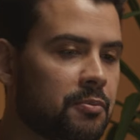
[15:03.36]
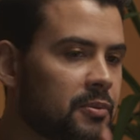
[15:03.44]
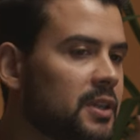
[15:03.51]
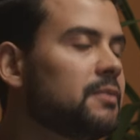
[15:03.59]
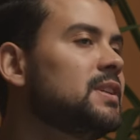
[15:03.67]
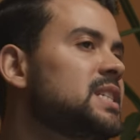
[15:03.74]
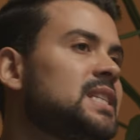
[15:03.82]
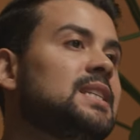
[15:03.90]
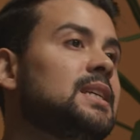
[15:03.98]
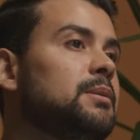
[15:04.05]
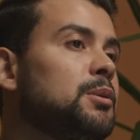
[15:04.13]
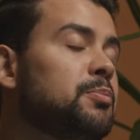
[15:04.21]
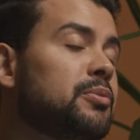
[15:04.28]

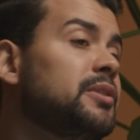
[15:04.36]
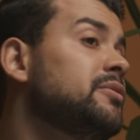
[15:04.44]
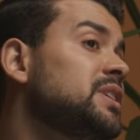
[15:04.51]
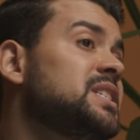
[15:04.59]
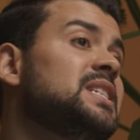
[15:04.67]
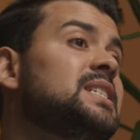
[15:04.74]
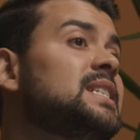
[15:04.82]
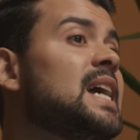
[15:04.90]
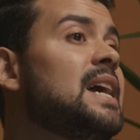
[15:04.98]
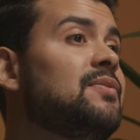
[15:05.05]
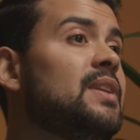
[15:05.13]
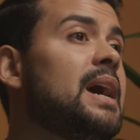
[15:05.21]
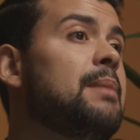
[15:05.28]
previously
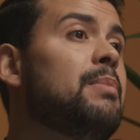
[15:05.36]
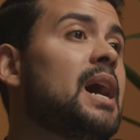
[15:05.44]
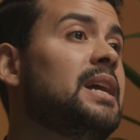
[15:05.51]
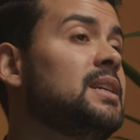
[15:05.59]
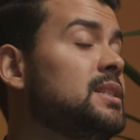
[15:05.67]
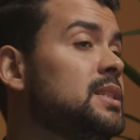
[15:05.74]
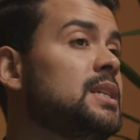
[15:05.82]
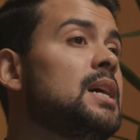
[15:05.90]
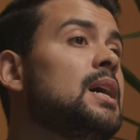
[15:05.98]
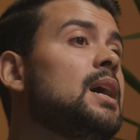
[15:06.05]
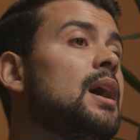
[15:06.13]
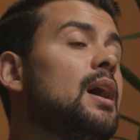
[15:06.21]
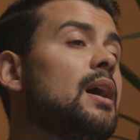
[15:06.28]
said that Biden's
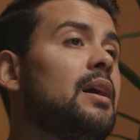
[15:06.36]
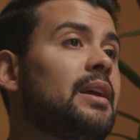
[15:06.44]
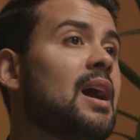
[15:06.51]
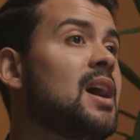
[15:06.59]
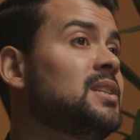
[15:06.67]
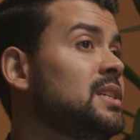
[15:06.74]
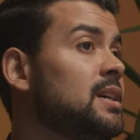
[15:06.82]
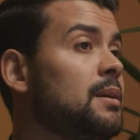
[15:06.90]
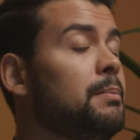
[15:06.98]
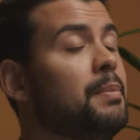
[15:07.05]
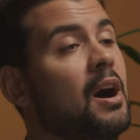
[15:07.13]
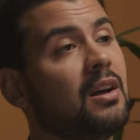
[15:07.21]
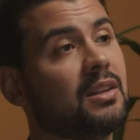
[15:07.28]
Gaza
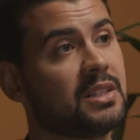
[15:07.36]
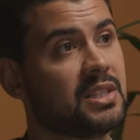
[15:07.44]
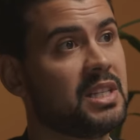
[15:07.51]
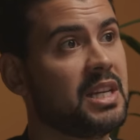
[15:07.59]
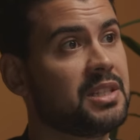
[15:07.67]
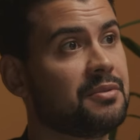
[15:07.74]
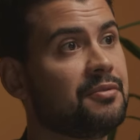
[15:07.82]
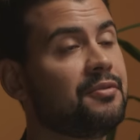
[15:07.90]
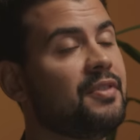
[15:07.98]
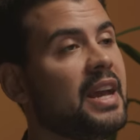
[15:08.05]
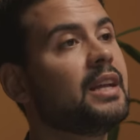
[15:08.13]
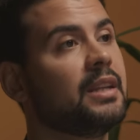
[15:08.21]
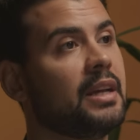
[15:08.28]
policy is
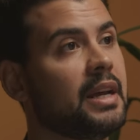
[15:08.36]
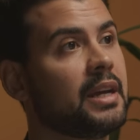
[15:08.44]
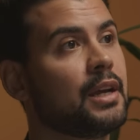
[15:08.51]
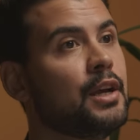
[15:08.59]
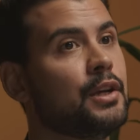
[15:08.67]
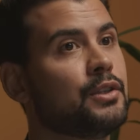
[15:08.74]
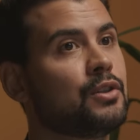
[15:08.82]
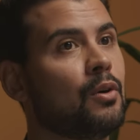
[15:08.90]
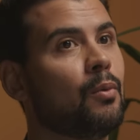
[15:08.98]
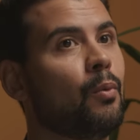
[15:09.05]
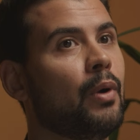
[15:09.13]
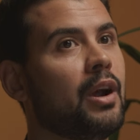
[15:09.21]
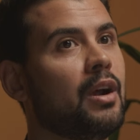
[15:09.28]
failing. So
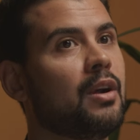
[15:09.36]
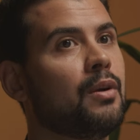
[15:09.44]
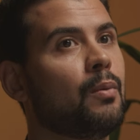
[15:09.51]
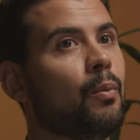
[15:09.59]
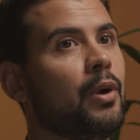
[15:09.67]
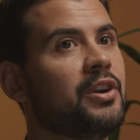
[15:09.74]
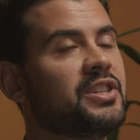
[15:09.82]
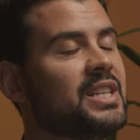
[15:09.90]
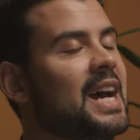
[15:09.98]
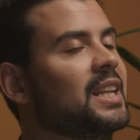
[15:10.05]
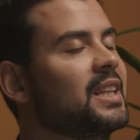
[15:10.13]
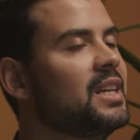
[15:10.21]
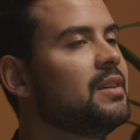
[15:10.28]
where does
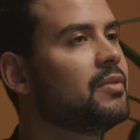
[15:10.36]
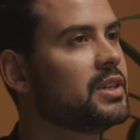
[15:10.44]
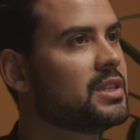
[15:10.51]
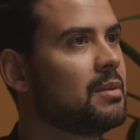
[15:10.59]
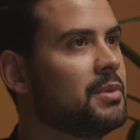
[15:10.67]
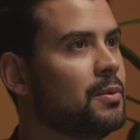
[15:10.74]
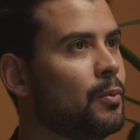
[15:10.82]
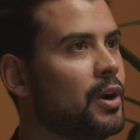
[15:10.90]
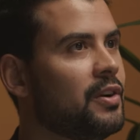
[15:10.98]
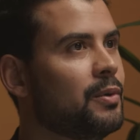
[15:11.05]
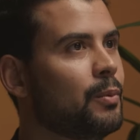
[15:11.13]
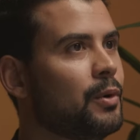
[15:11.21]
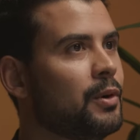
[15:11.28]
that leave us? I mean,
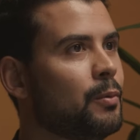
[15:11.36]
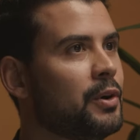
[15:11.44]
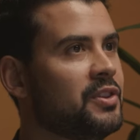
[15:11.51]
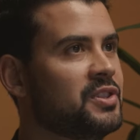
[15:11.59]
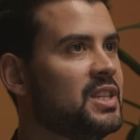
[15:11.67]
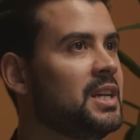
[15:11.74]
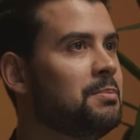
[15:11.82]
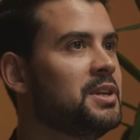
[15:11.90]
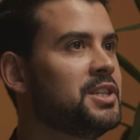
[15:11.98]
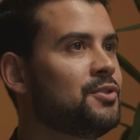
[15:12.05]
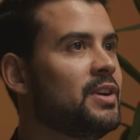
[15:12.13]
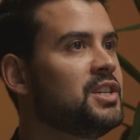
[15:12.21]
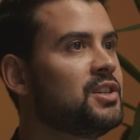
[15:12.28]
where does the
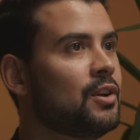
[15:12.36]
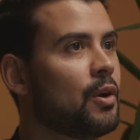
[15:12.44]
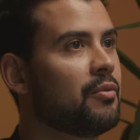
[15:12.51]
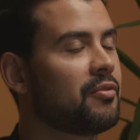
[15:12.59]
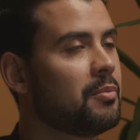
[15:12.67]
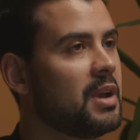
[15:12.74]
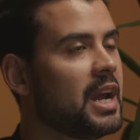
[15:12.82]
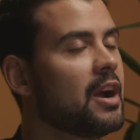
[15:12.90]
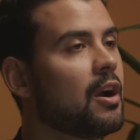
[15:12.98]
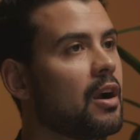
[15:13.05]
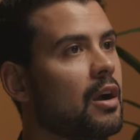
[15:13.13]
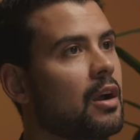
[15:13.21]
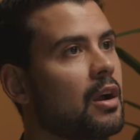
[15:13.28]
administration go from
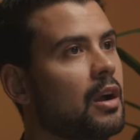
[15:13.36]
here?